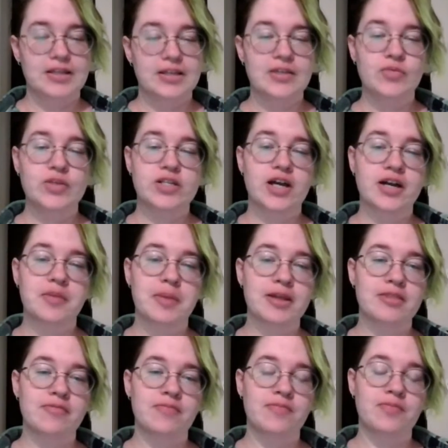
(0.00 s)
Did we talk
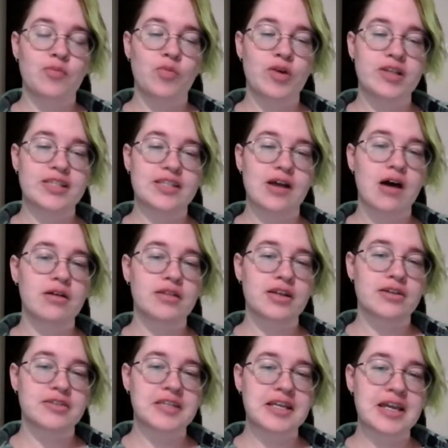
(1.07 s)
about what song
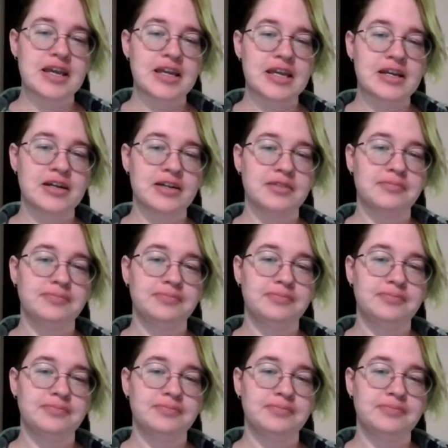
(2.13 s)
they're singing here?